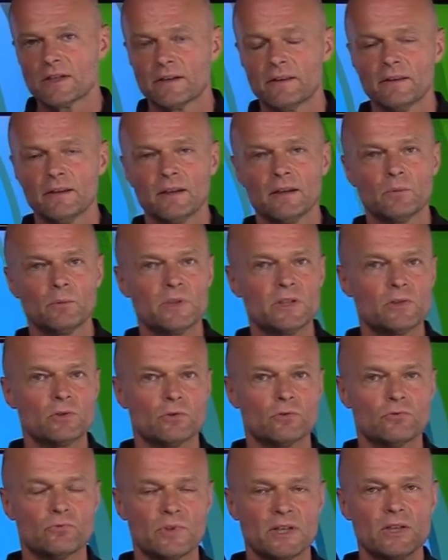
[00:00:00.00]
I think we
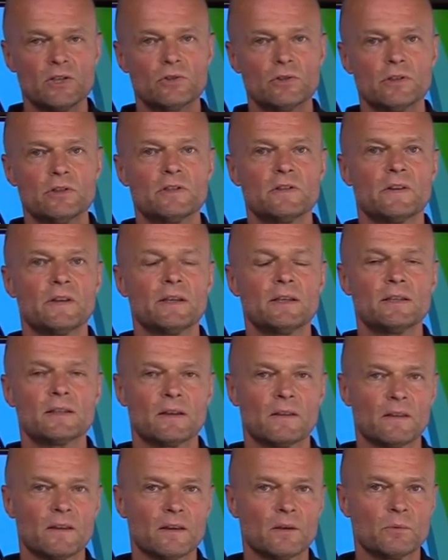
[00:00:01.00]
should research things.
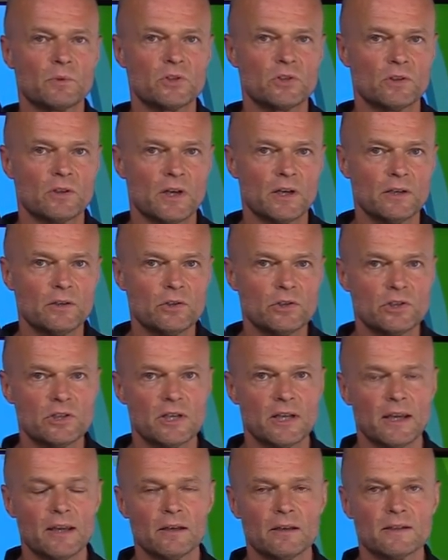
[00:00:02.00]
I think we should
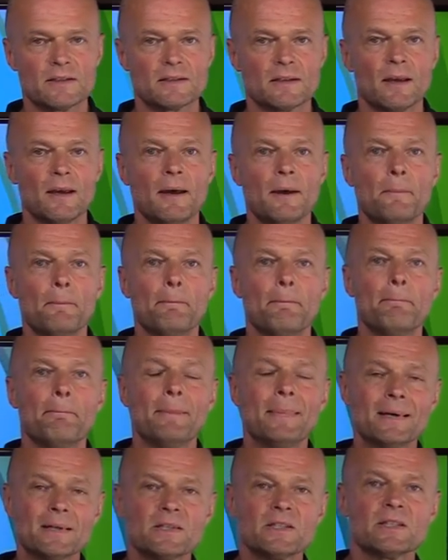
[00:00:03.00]
understand as
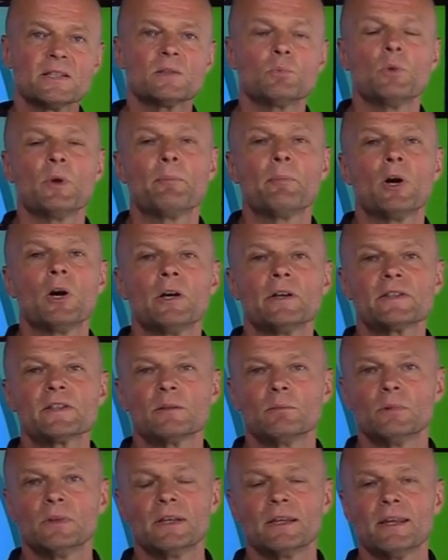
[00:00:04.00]
much as we
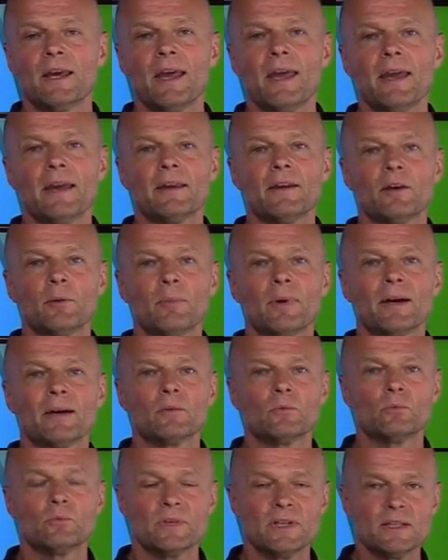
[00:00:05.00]
possibly can
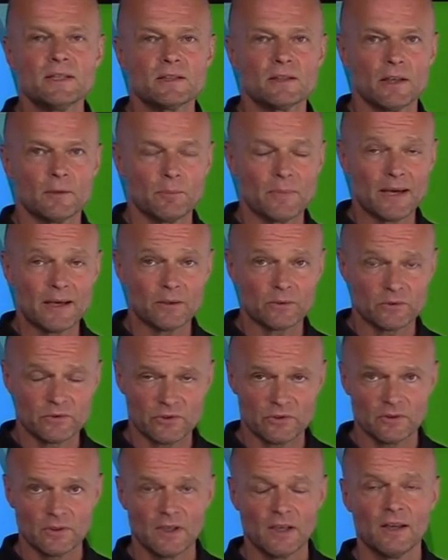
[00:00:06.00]

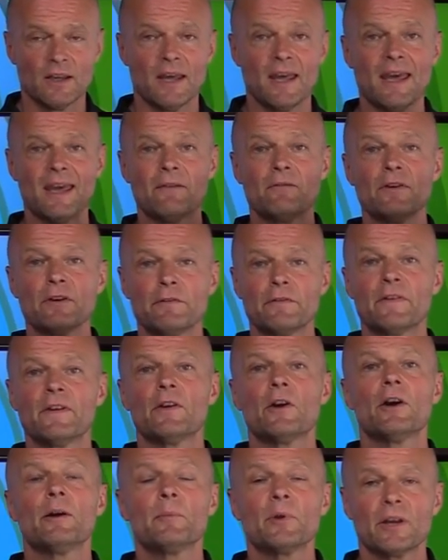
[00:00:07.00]
about every
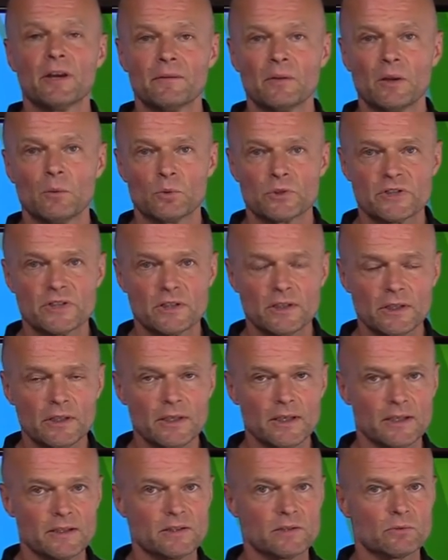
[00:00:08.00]
phenomenon that we're
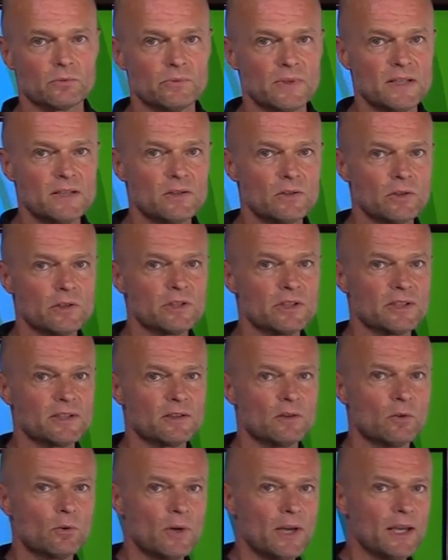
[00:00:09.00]
studying. So research is
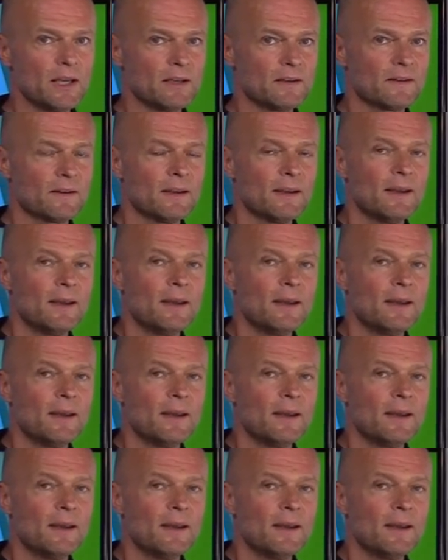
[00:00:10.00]
great.